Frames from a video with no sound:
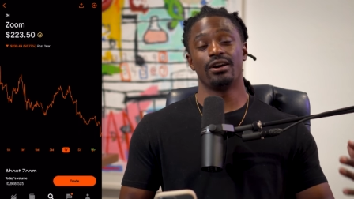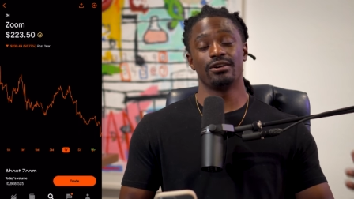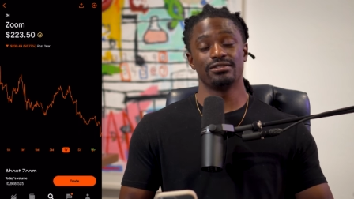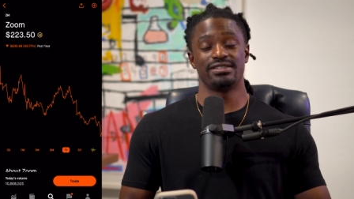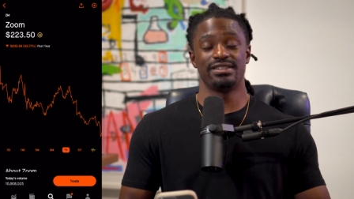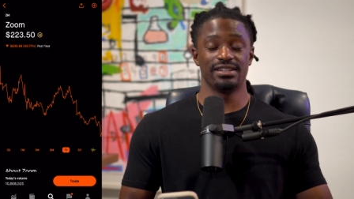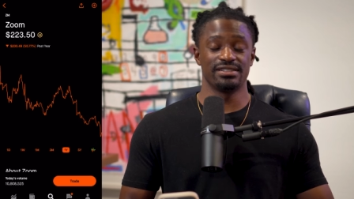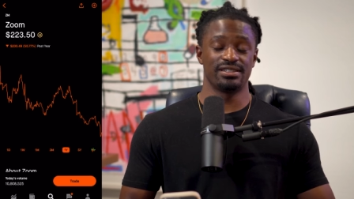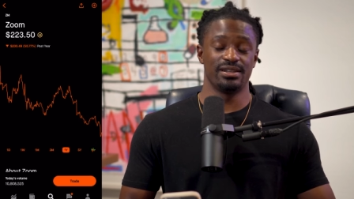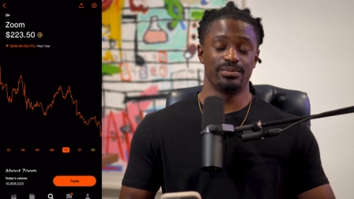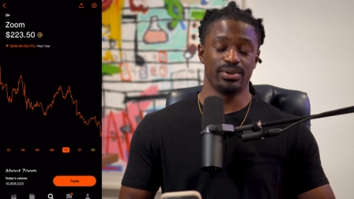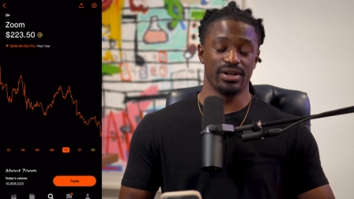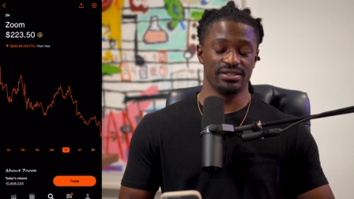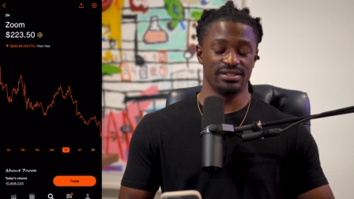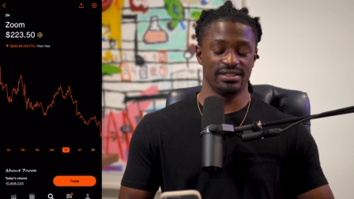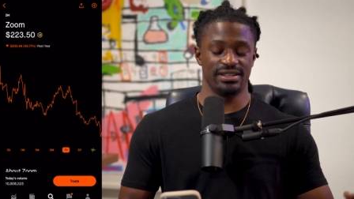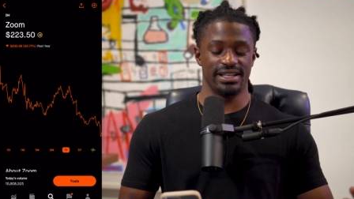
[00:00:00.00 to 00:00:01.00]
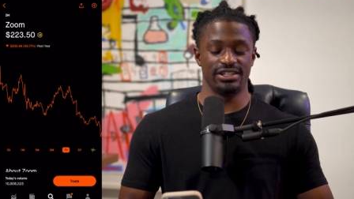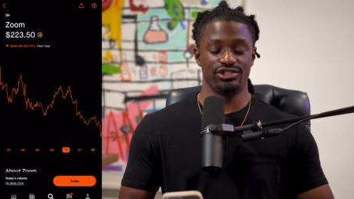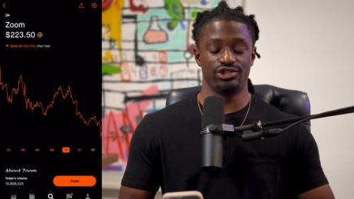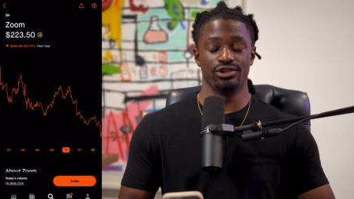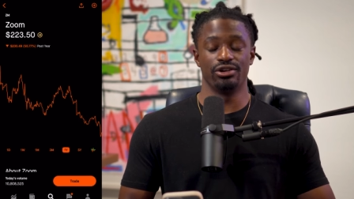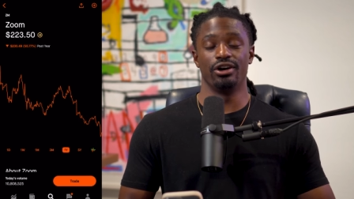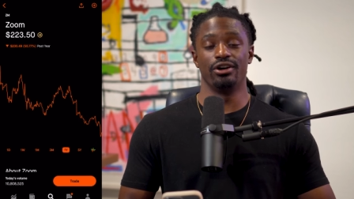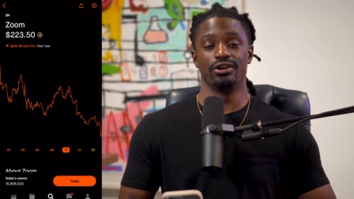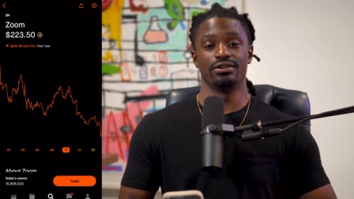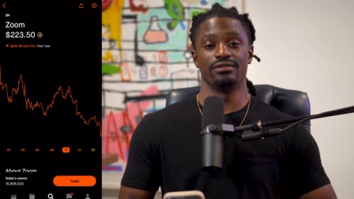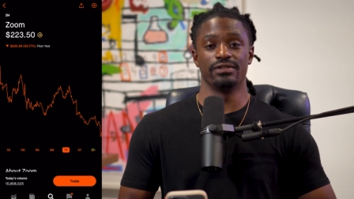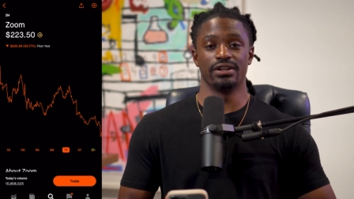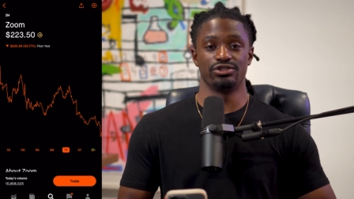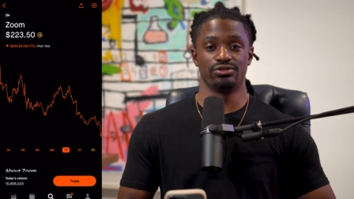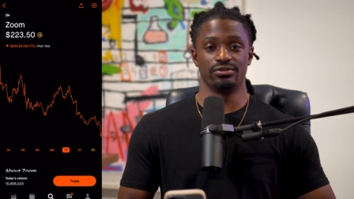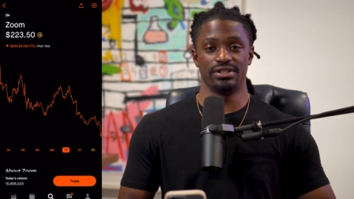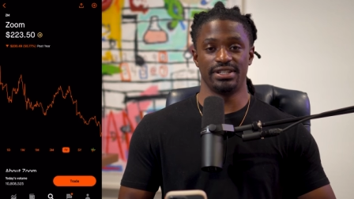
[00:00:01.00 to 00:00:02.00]
or touch the person that you're on a
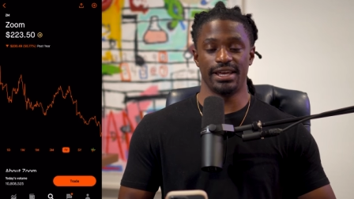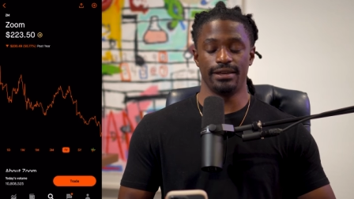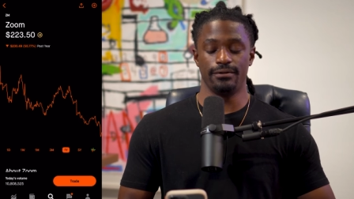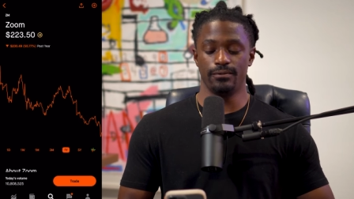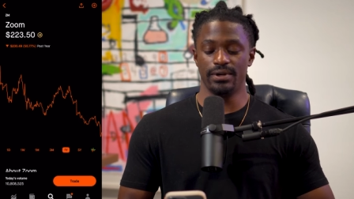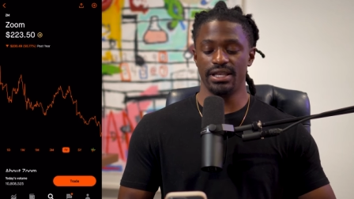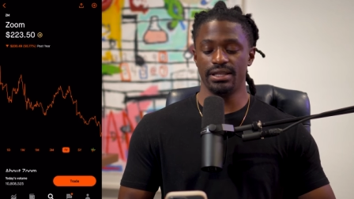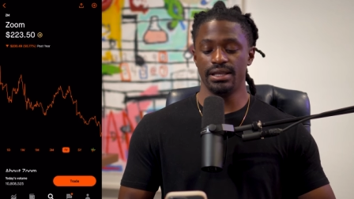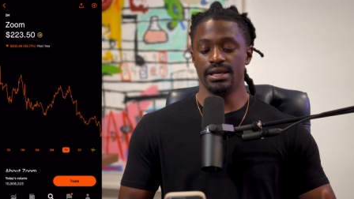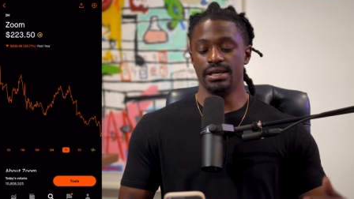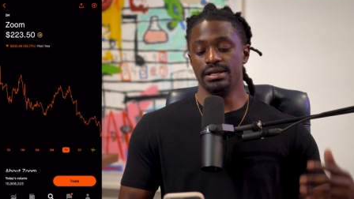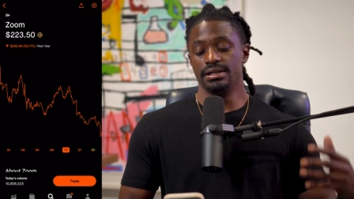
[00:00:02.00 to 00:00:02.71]
virtual date with.